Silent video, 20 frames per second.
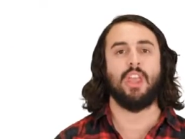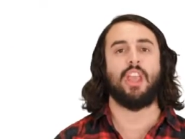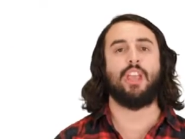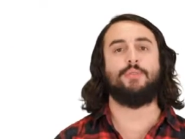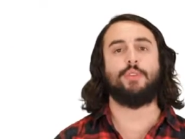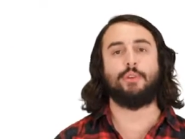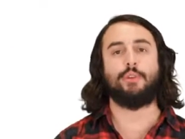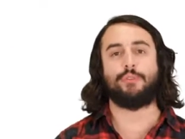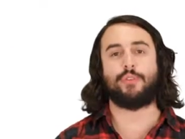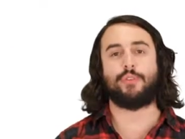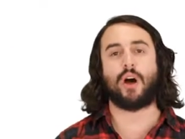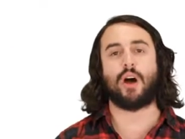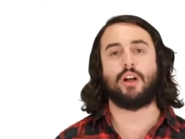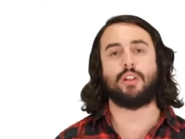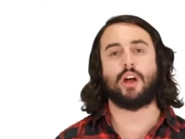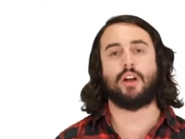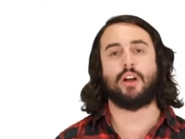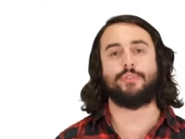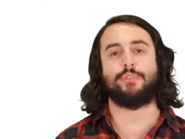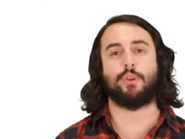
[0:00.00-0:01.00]
If you
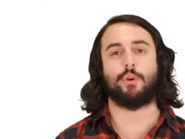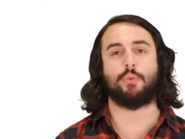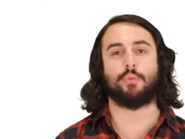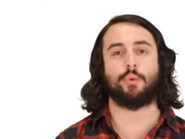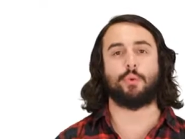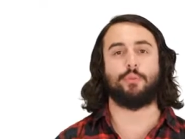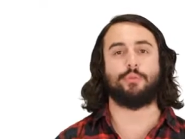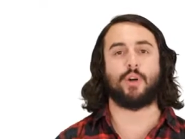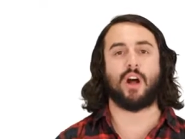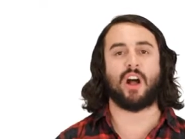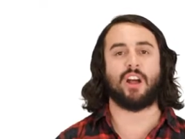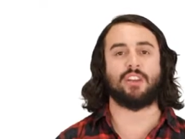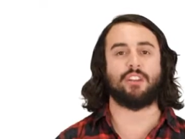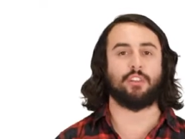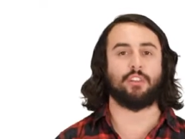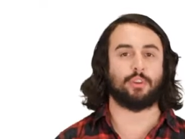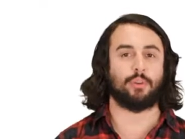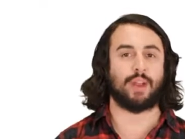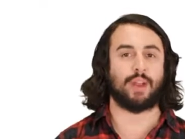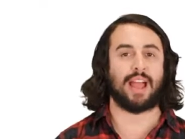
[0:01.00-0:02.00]
fall off your roof
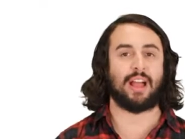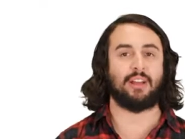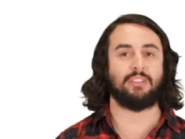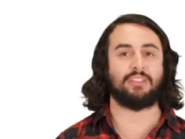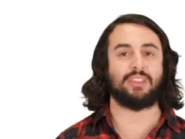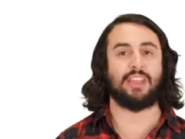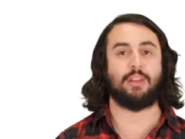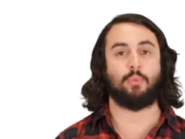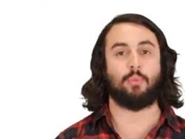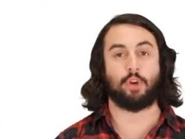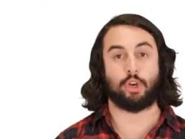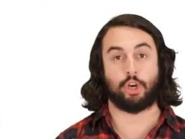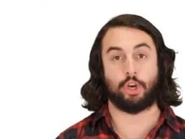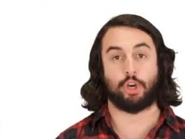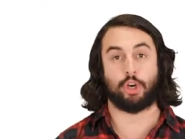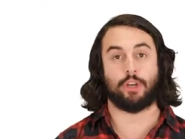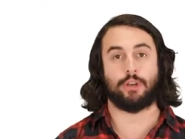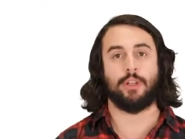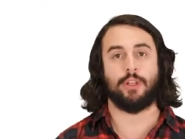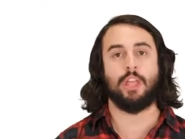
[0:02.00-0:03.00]
onto the ground, it will
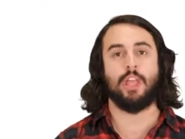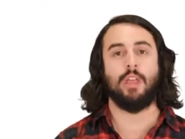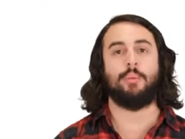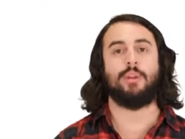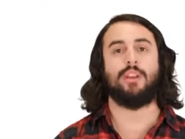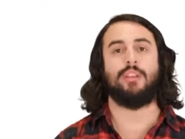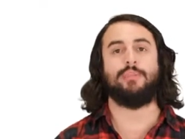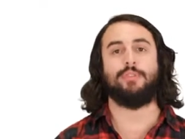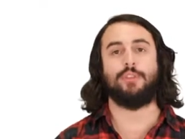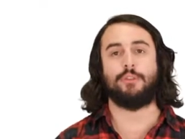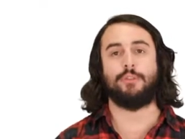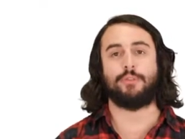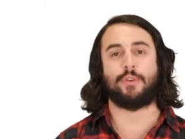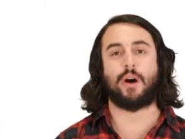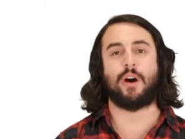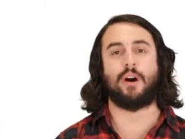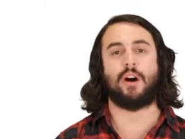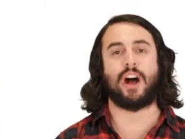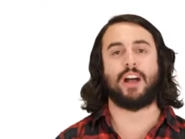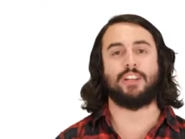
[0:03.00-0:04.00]
hurt. But if you
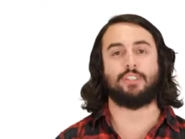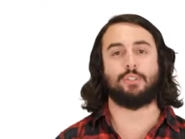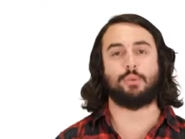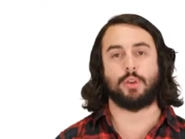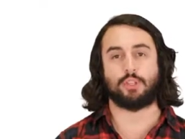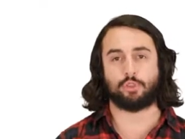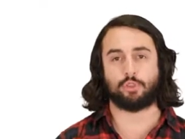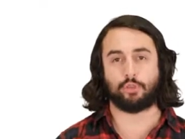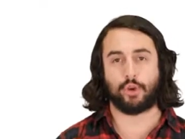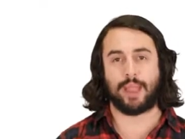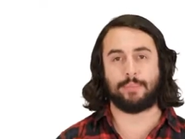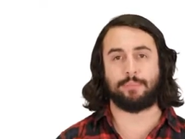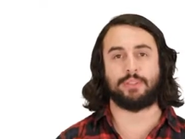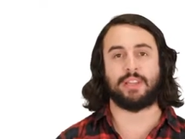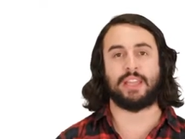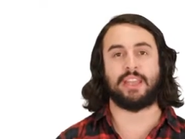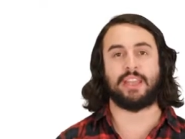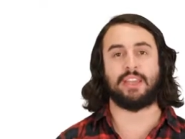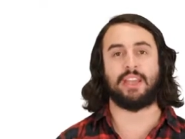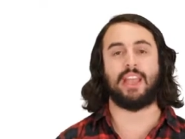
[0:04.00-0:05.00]
fall onto a
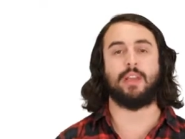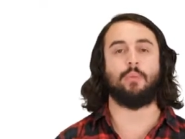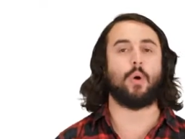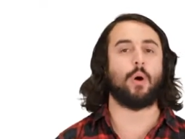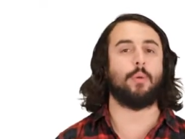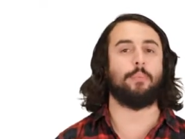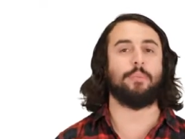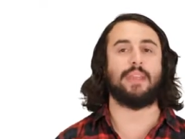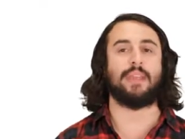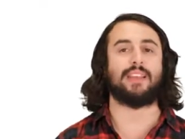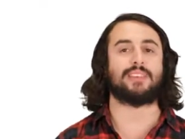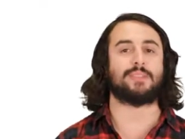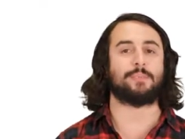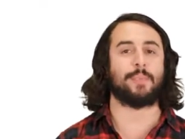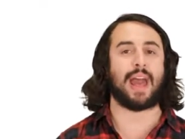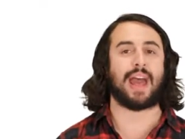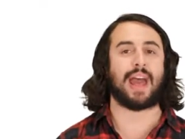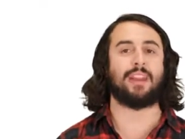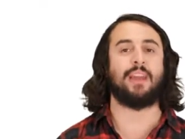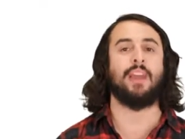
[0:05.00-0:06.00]
trampoline, it won't be as
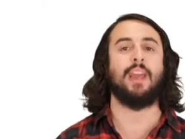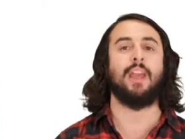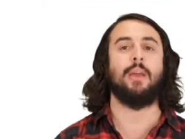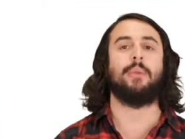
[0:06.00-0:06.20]
bad,